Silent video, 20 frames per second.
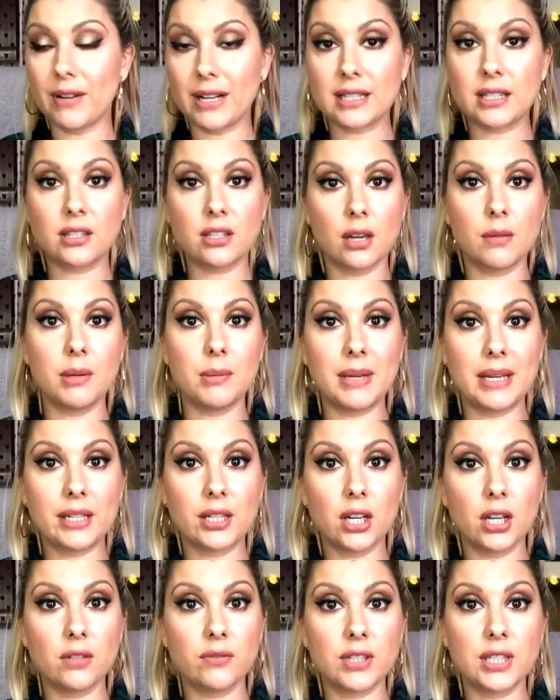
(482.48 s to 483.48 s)
I've had so many
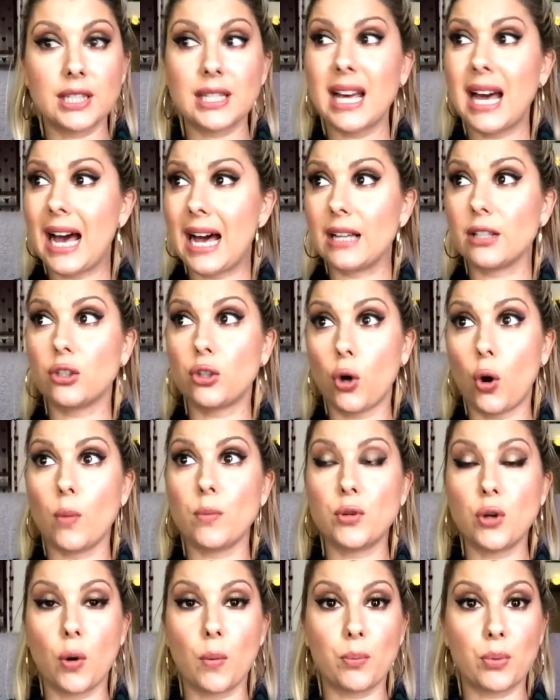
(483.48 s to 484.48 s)
makeovers at
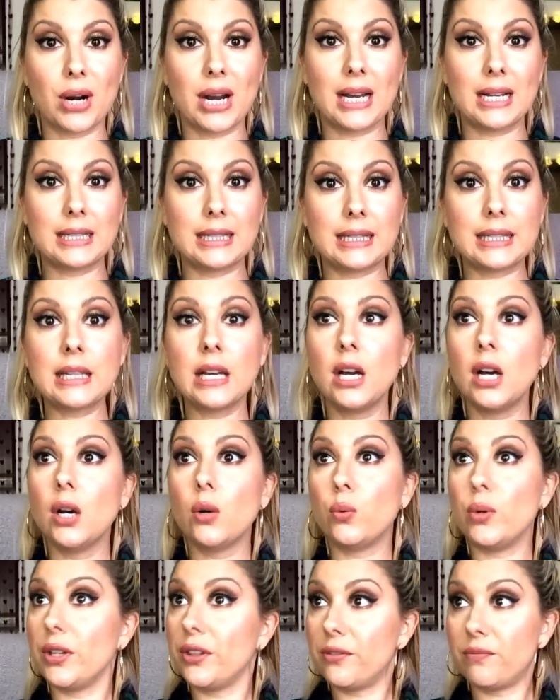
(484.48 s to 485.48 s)
top brands
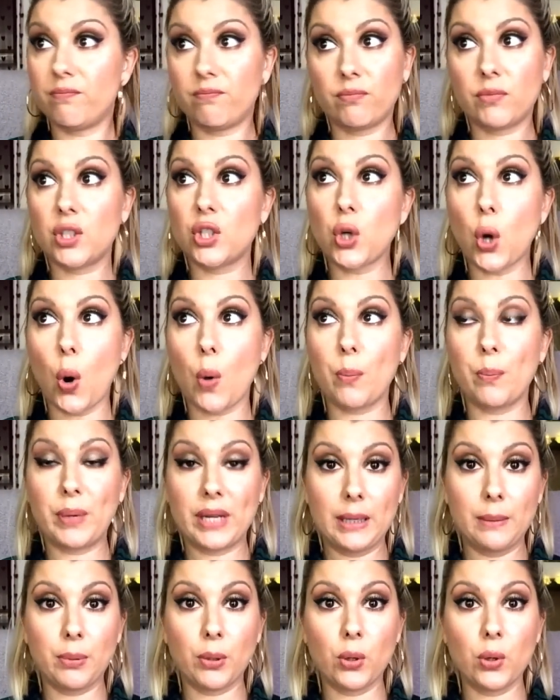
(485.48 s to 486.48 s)
with top
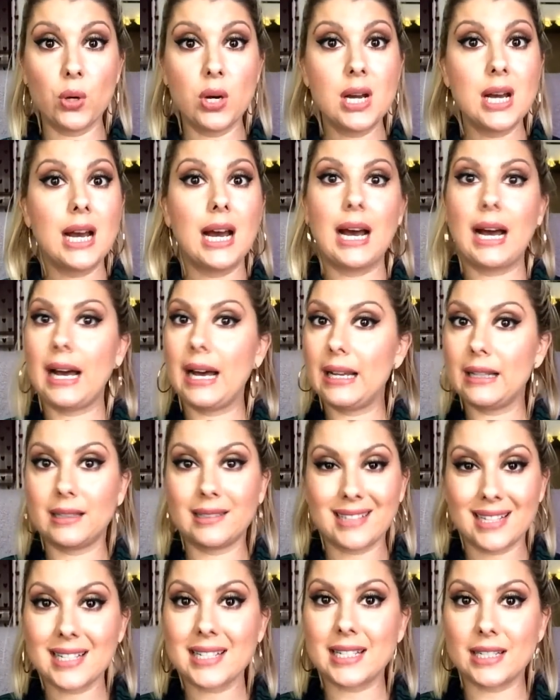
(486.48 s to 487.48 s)
people
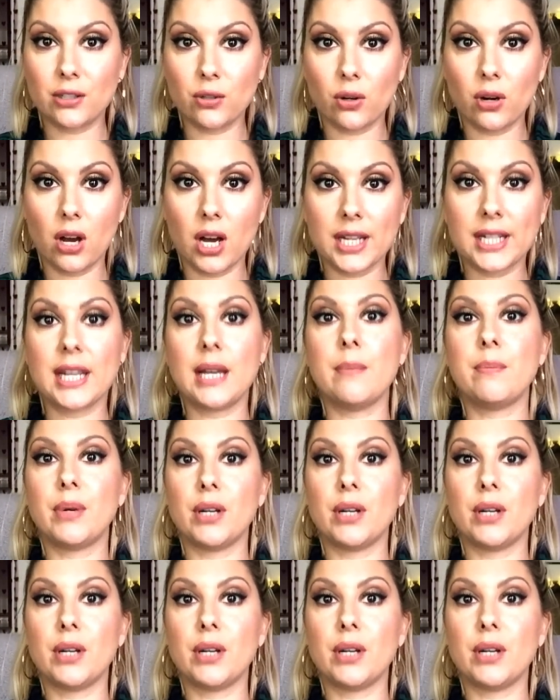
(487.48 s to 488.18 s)
and did not like it,